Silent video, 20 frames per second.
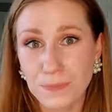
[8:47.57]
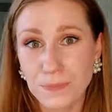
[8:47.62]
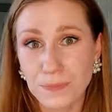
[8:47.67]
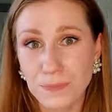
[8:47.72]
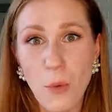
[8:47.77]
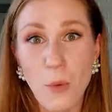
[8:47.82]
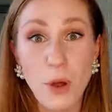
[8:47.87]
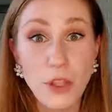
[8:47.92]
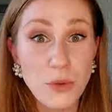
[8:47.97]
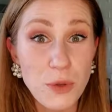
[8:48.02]

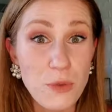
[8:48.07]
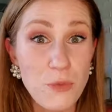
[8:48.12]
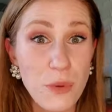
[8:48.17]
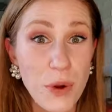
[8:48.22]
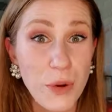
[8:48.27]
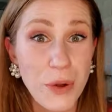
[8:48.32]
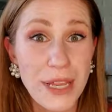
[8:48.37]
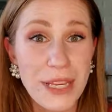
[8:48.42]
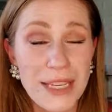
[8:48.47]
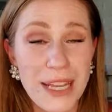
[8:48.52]
Once we've
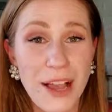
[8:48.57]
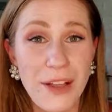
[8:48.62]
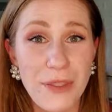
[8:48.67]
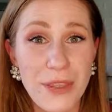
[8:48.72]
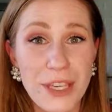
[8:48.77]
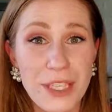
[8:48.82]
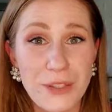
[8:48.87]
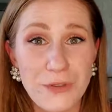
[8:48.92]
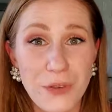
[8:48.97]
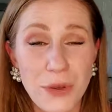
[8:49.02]
broken down
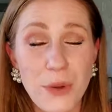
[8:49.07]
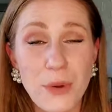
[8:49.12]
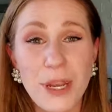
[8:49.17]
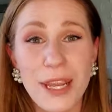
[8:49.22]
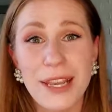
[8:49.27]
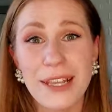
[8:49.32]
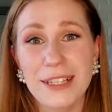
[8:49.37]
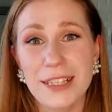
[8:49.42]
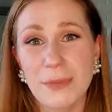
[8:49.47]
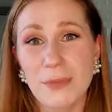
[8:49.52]
this food, it
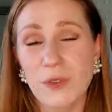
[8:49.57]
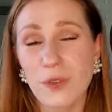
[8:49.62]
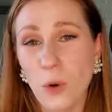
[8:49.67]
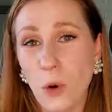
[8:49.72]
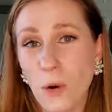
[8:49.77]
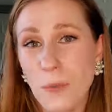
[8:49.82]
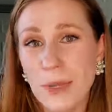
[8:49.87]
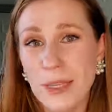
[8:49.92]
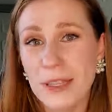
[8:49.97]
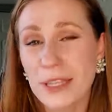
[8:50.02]
is absorbed
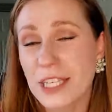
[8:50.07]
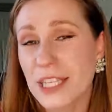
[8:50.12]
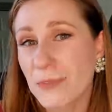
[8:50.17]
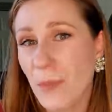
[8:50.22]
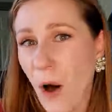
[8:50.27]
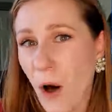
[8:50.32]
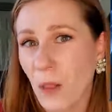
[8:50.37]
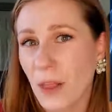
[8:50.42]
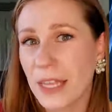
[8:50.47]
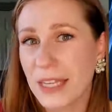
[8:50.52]
in the
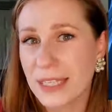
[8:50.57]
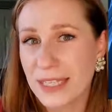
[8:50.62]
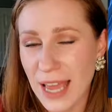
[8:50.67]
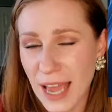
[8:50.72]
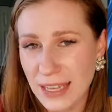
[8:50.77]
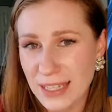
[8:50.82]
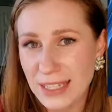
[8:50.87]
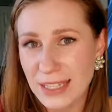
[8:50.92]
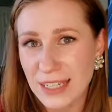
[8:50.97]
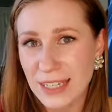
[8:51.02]
small
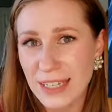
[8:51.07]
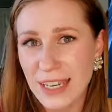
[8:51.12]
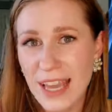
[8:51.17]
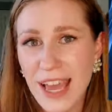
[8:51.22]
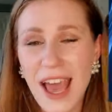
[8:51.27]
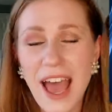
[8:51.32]
intestine,